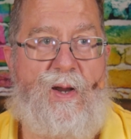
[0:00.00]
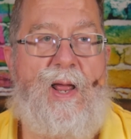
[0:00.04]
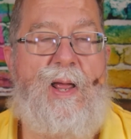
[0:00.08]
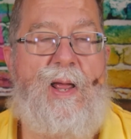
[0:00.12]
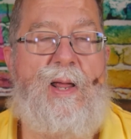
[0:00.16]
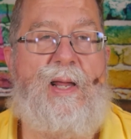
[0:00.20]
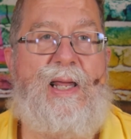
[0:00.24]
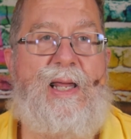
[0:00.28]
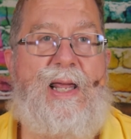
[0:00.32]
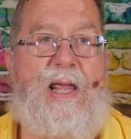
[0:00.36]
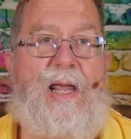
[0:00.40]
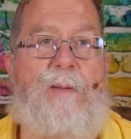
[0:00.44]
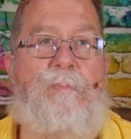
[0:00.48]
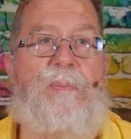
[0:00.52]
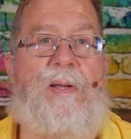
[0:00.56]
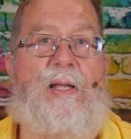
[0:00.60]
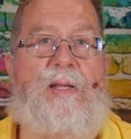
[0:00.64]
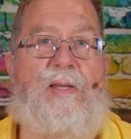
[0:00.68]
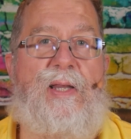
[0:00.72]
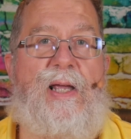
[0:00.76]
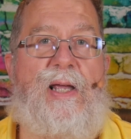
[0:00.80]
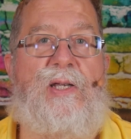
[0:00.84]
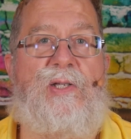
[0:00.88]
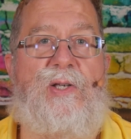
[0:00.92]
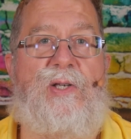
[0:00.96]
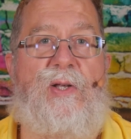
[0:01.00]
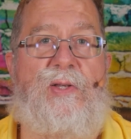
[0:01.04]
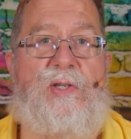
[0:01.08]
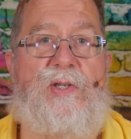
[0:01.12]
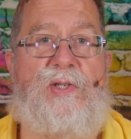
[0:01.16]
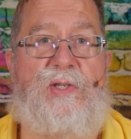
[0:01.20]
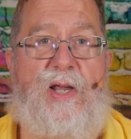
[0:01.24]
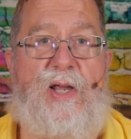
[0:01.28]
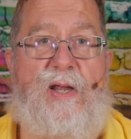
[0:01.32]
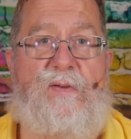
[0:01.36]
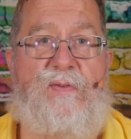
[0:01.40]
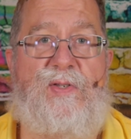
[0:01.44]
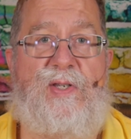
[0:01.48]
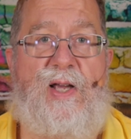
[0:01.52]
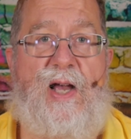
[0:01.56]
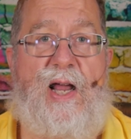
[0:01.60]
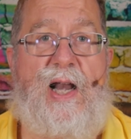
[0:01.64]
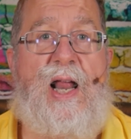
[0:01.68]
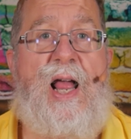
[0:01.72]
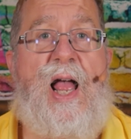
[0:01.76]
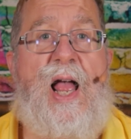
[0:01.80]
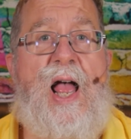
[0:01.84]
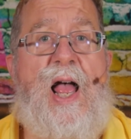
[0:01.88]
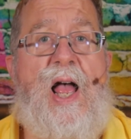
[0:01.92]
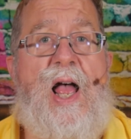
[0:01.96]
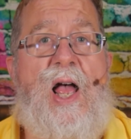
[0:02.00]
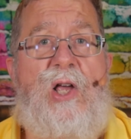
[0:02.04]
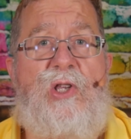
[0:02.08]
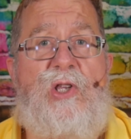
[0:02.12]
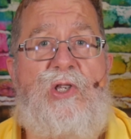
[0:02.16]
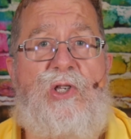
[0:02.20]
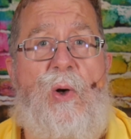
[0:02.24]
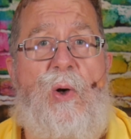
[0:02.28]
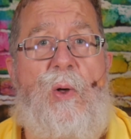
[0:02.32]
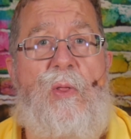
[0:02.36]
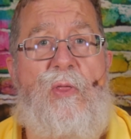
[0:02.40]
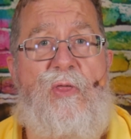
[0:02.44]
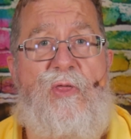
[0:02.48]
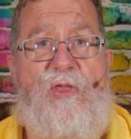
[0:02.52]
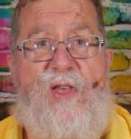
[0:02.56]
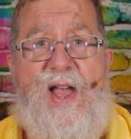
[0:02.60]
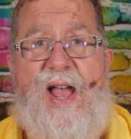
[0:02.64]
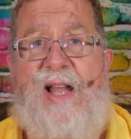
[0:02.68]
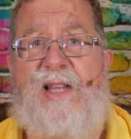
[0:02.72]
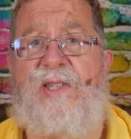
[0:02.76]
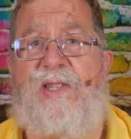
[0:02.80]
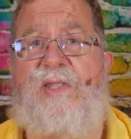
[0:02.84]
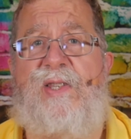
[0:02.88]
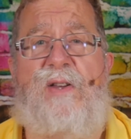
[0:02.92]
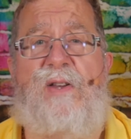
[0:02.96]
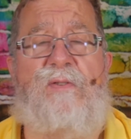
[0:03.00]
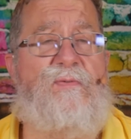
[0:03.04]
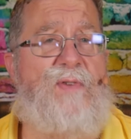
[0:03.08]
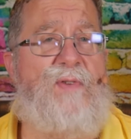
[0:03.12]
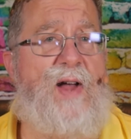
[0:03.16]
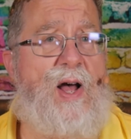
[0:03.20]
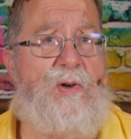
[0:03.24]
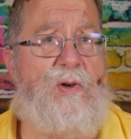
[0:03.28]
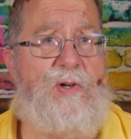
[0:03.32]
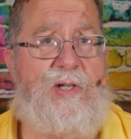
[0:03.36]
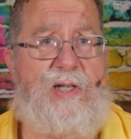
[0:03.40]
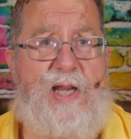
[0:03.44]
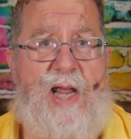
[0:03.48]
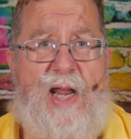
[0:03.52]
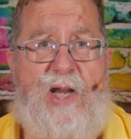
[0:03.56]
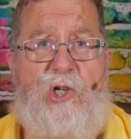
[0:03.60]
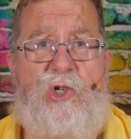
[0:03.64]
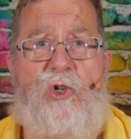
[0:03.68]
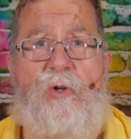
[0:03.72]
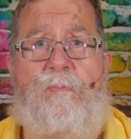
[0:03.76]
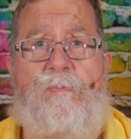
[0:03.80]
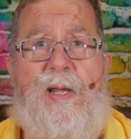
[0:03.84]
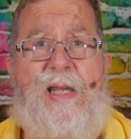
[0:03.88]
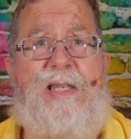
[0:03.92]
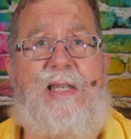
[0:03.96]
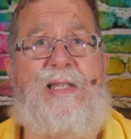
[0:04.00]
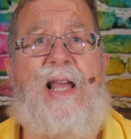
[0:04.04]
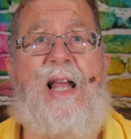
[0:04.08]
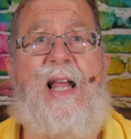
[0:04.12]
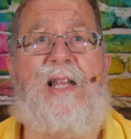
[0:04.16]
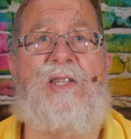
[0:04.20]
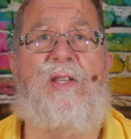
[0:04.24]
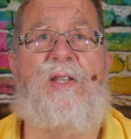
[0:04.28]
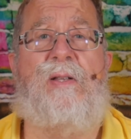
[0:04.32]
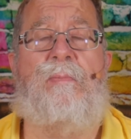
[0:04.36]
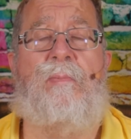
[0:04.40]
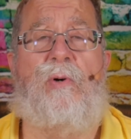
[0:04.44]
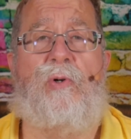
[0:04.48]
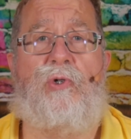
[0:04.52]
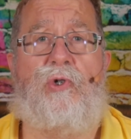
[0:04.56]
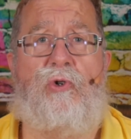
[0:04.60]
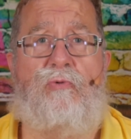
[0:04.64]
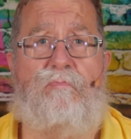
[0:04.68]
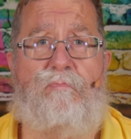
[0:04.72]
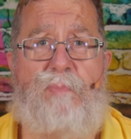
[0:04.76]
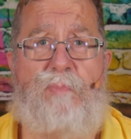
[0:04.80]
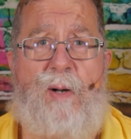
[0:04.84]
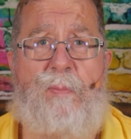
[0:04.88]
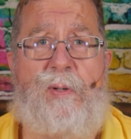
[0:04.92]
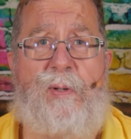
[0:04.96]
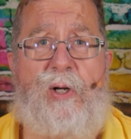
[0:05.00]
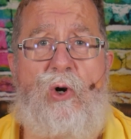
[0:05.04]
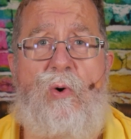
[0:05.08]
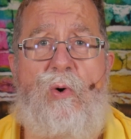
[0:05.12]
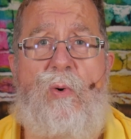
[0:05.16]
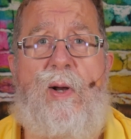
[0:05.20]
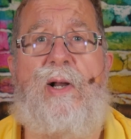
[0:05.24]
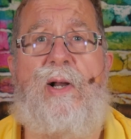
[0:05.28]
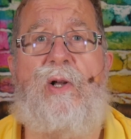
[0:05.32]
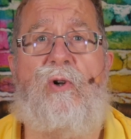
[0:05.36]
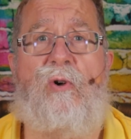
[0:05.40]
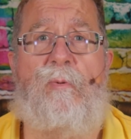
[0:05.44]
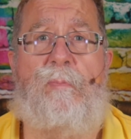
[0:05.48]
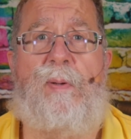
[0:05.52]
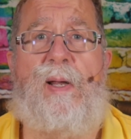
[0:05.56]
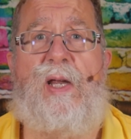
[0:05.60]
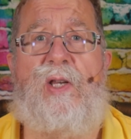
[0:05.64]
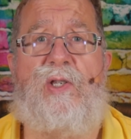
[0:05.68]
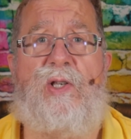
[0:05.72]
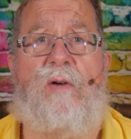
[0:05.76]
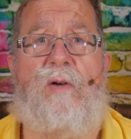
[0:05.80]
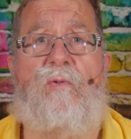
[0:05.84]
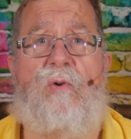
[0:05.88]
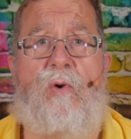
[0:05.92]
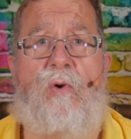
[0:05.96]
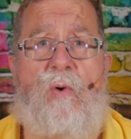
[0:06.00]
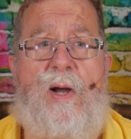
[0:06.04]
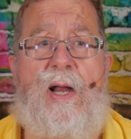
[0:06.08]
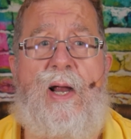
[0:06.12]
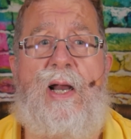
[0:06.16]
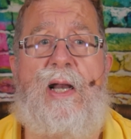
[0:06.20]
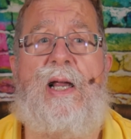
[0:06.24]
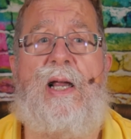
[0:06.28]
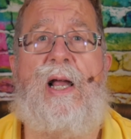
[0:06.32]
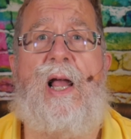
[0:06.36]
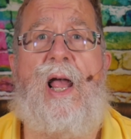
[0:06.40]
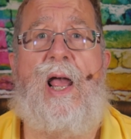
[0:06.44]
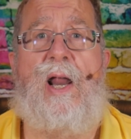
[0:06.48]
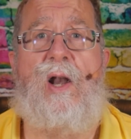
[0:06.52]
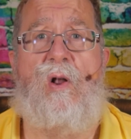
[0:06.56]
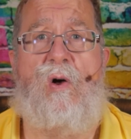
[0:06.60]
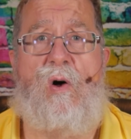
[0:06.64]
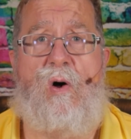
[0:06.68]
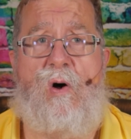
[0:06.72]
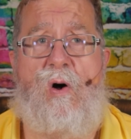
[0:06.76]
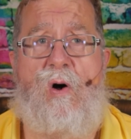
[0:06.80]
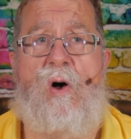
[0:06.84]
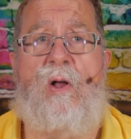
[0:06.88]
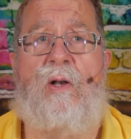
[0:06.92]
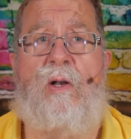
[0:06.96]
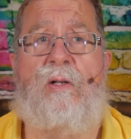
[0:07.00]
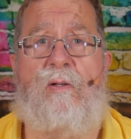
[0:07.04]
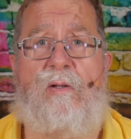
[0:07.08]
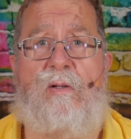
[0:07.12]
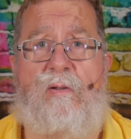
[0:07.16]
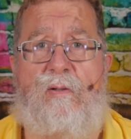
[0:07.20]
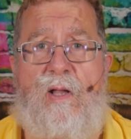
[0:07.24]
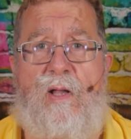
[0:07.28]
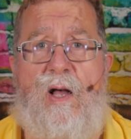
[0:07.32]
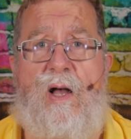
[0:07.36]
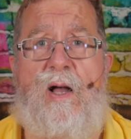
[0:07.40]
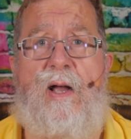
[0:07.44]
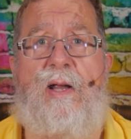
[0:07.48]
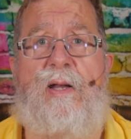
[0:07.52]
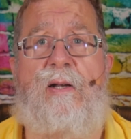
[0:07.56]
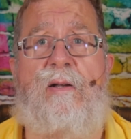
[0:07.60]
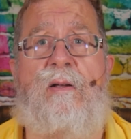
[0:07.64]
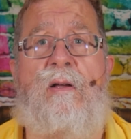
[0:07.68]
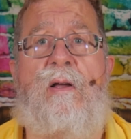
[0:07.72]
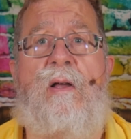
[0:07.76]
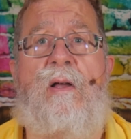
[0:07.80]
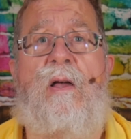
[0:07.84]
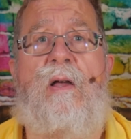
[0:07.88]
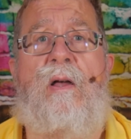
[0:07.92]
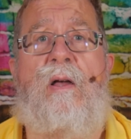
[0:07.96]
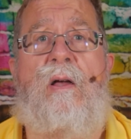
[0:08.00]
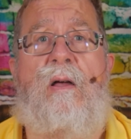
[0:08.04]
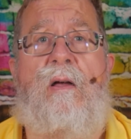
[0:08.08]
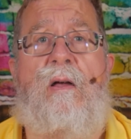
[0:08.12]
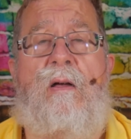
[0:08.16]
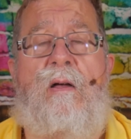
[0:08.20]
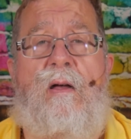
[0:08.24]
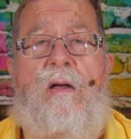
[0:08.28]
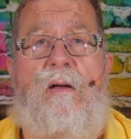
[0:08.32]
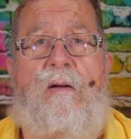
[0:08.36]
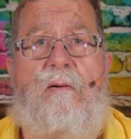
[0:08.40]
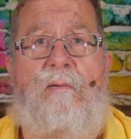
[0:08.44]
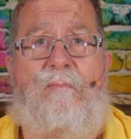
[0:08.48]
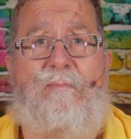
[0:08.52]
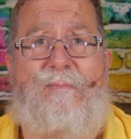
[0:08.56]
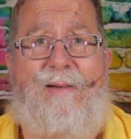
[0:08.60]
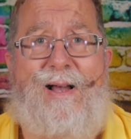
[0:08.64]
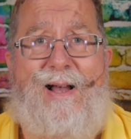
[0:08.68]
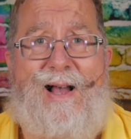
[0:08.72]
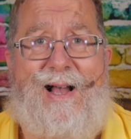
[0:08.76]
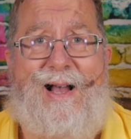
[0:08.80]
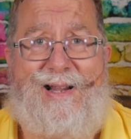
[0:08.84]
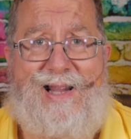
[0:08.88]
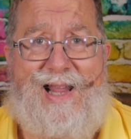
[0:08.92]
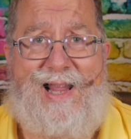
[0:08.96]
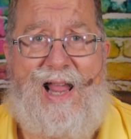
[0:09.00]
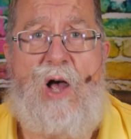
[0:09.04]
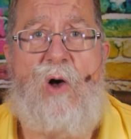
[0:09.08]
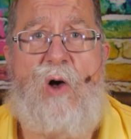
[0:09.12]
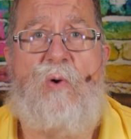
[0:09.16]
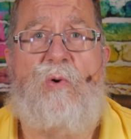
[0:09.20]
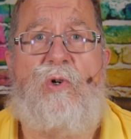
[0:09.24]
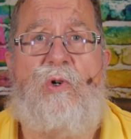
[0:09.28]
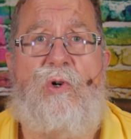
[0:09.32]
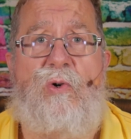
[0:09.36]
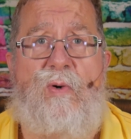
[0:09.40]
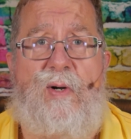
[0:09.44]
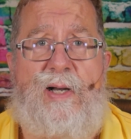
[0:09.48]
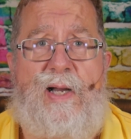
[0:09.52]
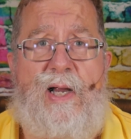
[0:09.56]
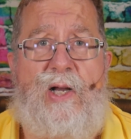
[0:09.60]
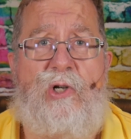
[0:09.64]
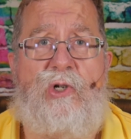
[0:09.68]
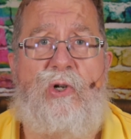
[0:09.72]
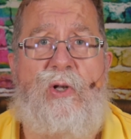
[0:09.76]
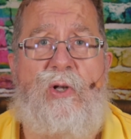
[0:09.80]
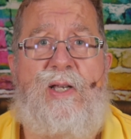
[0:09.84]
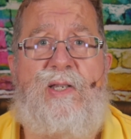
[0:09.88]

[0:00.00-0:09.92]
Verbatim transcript: keeping things on the safe side. So that's the foundational piece. That's the most probably critical piece of creating an online account credential is